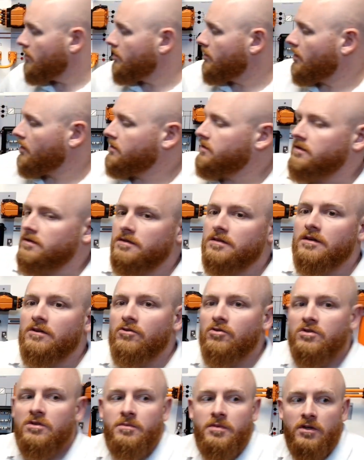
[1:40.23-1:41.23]
Next is
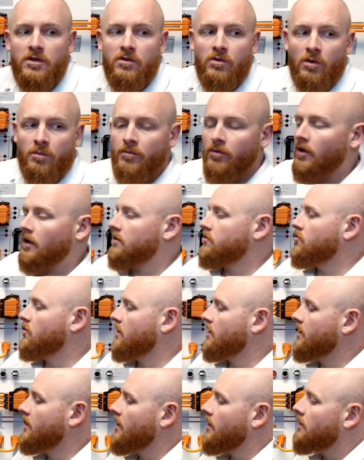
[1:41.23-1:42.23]
going to be your
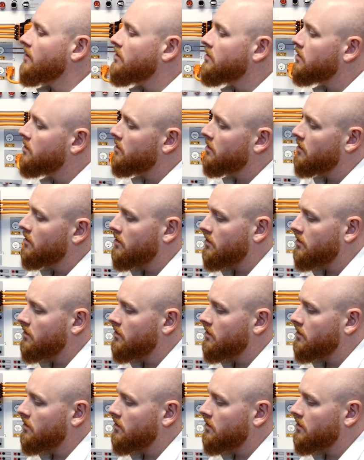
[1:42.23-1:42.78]
project case.